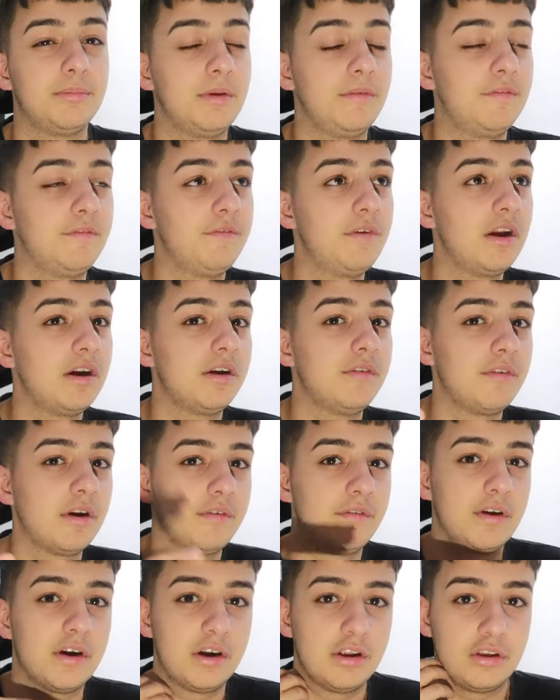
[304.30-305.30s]
going to be very,
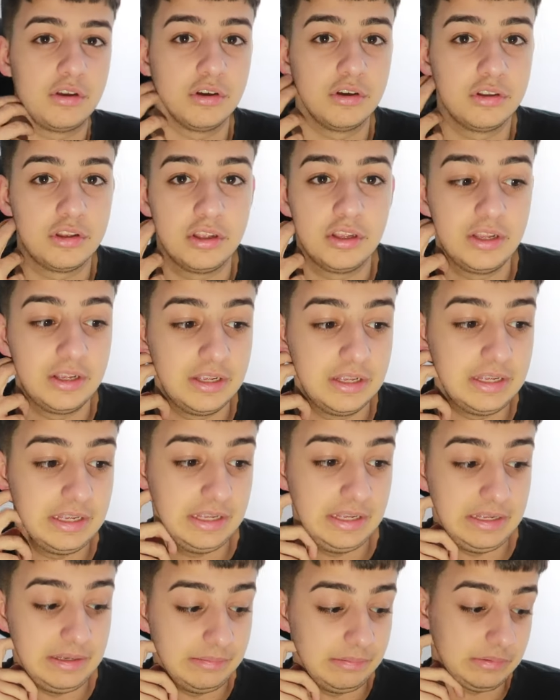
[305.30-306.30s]
very, very good
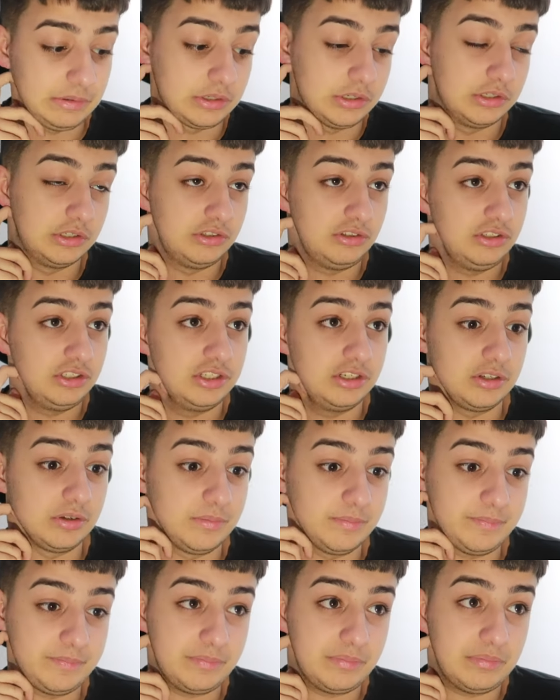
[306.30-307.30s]
because you
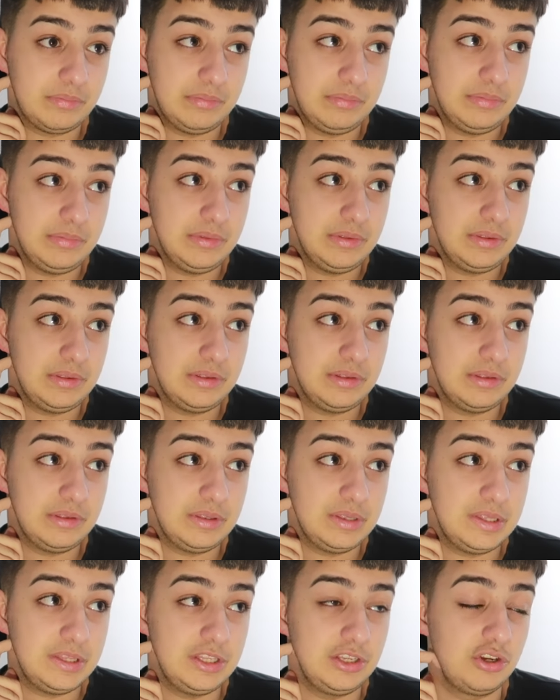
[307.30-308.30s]
know
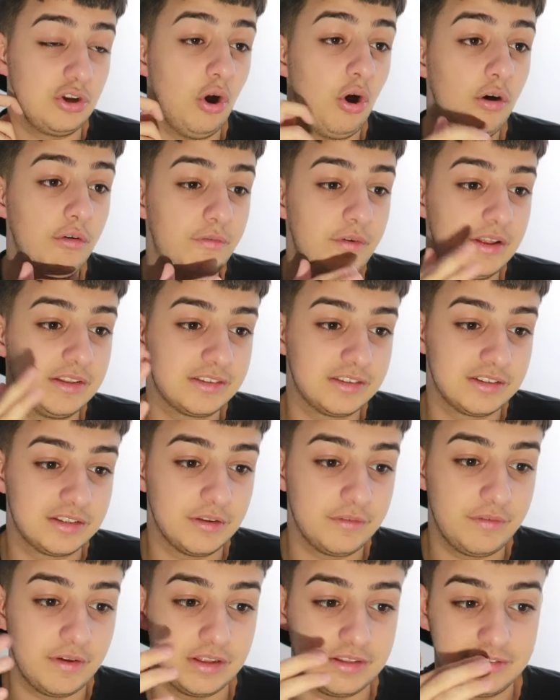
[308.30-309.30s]
you got offense and
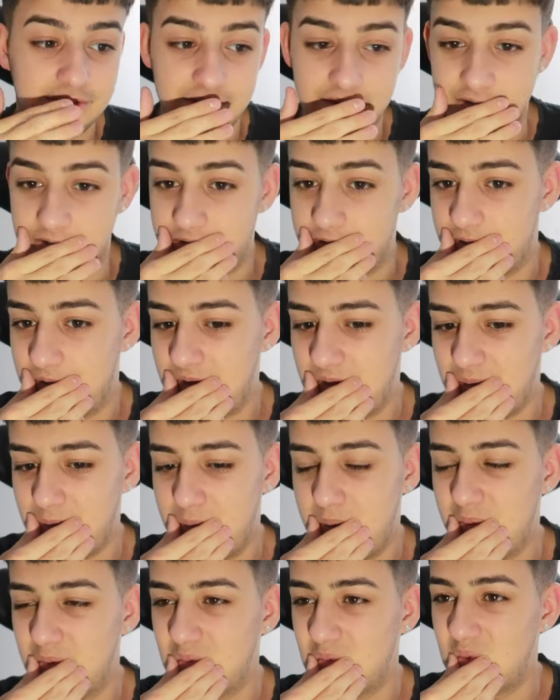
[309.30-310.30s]
defense, and you know
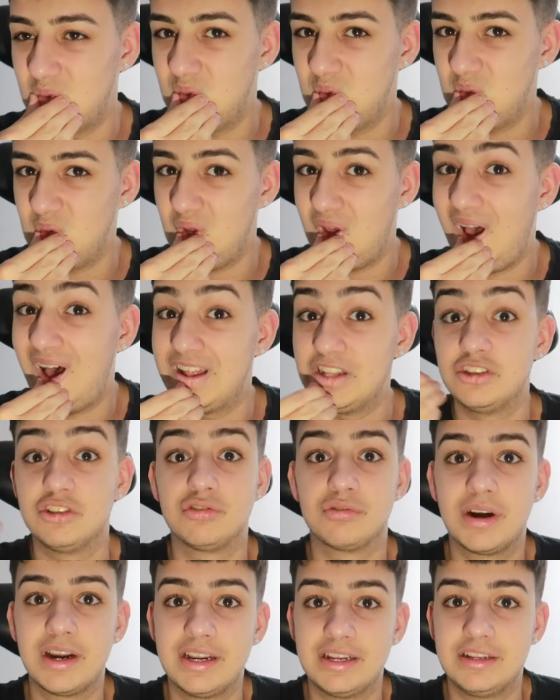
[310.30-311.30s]
people
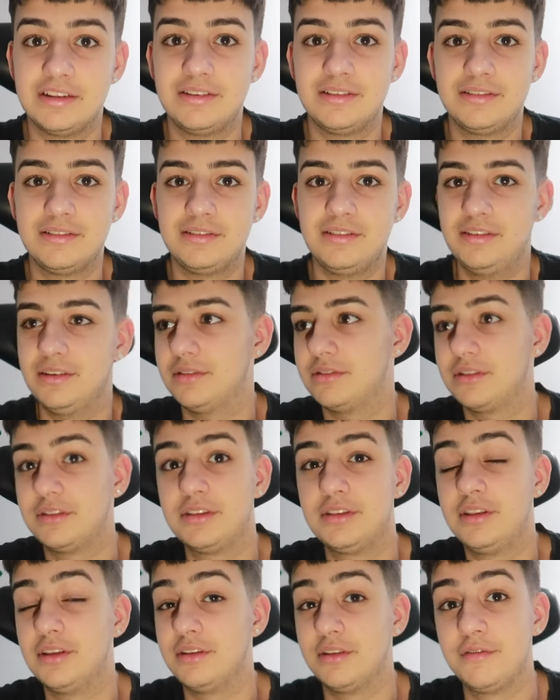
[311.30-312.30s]
underrate you know
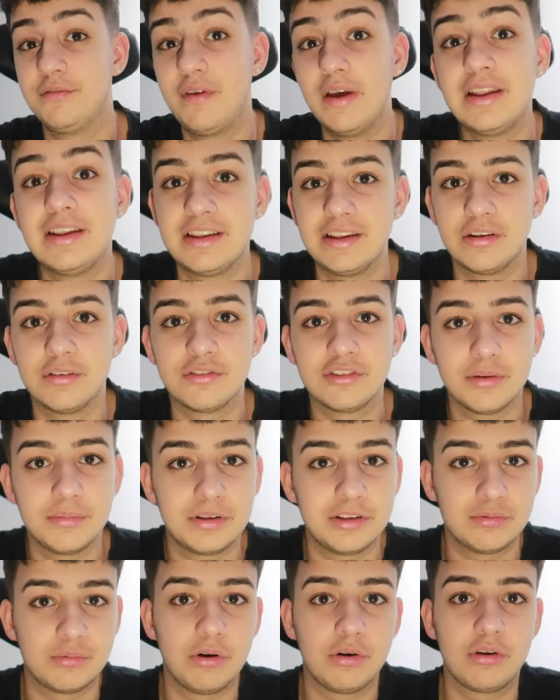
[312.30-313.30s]
the defending of some
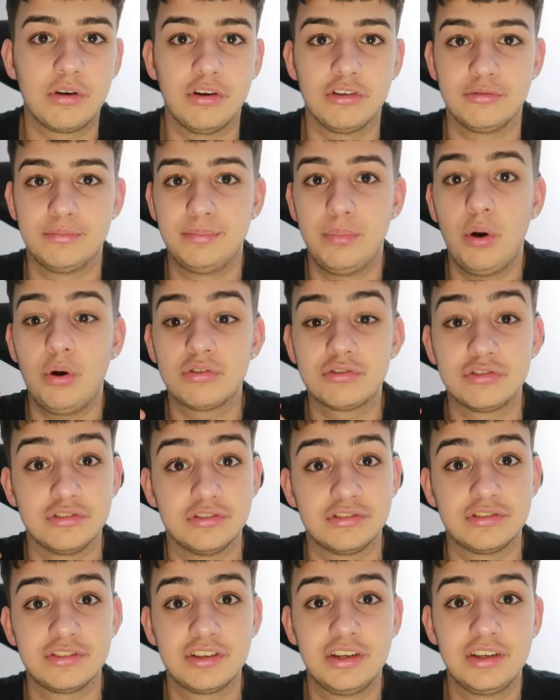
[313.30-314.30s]
of these world class
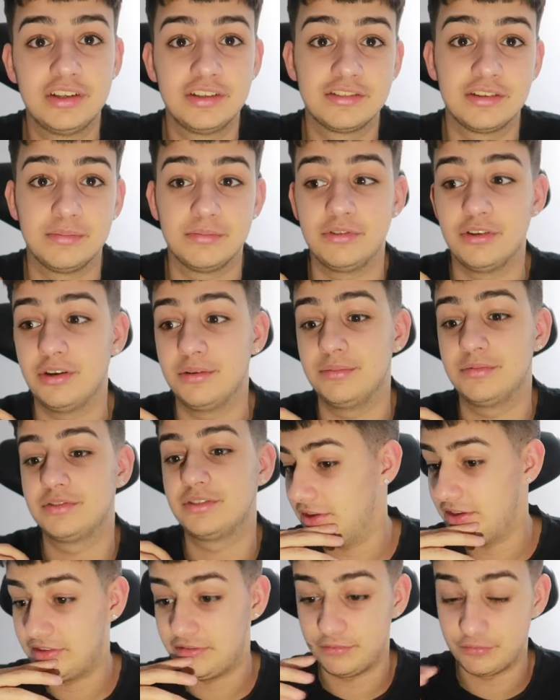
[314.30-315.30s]
boxers
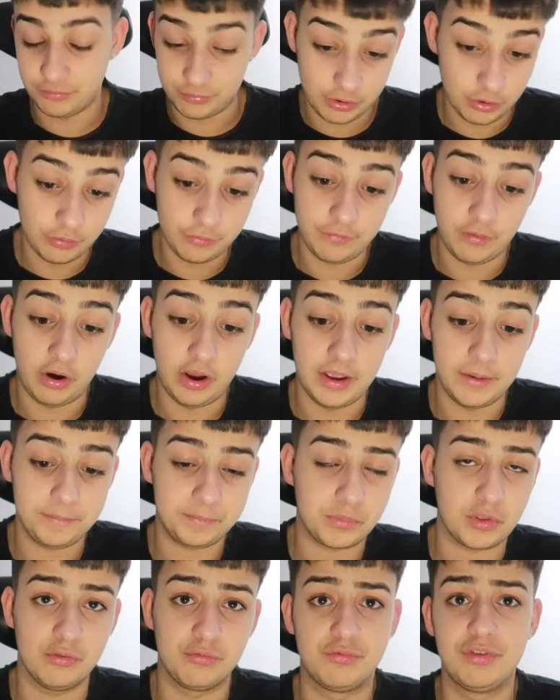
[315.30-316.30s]
sometimes. It's real fight,
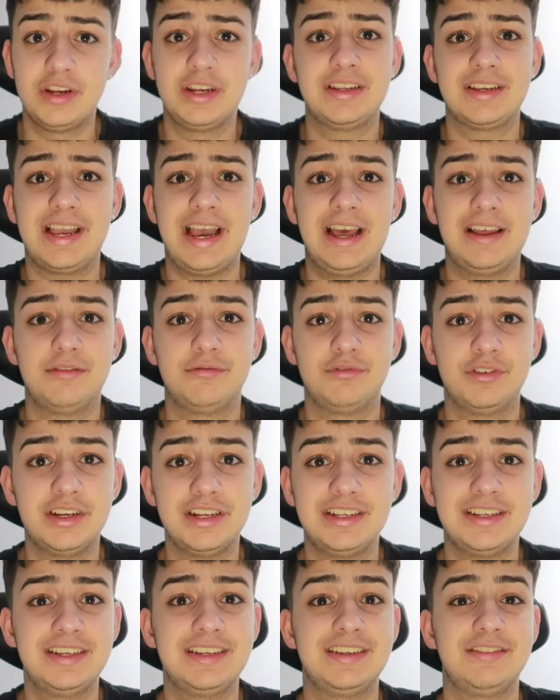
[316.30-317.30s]
really can,
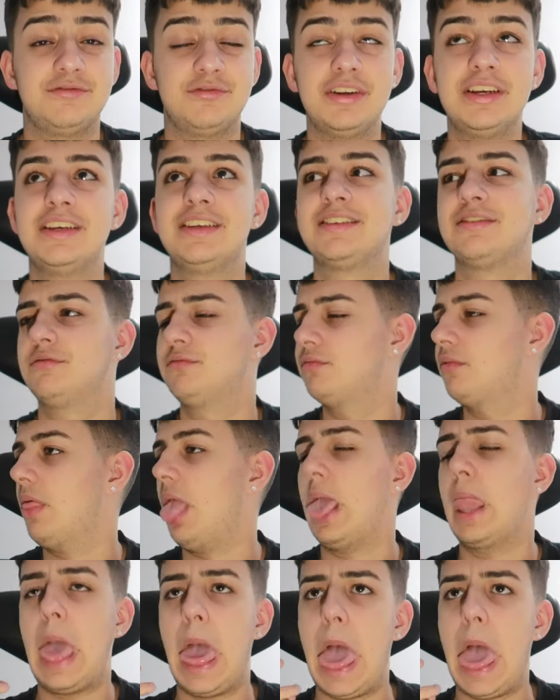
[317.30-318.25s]
really, real, blah,